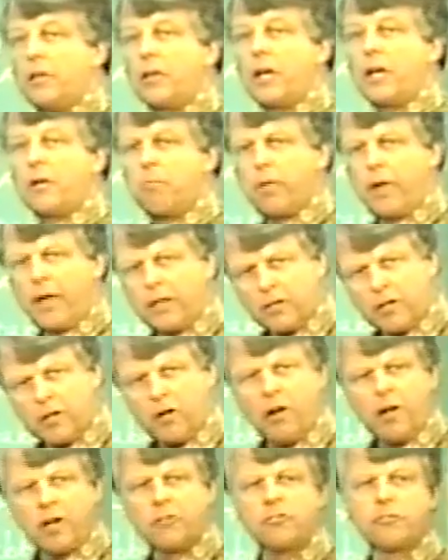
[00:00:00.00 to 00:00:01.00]
to pay the
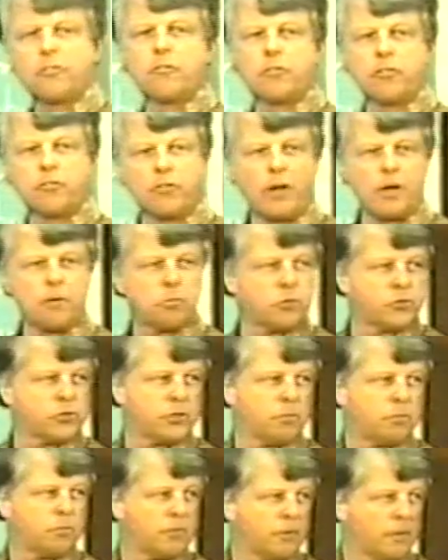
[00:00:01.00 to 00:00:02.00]
costs of discipleship.
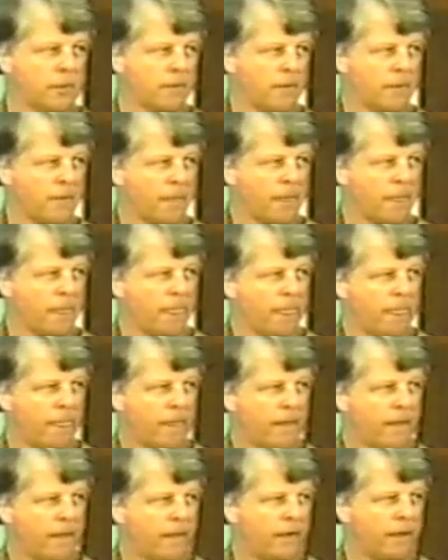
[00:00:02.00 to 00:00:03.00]

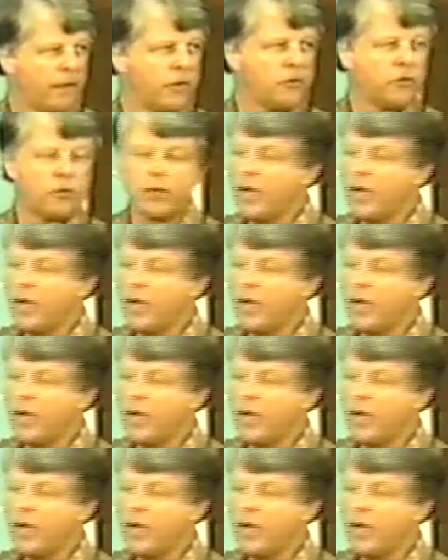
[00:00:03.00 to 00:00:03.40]
And you've got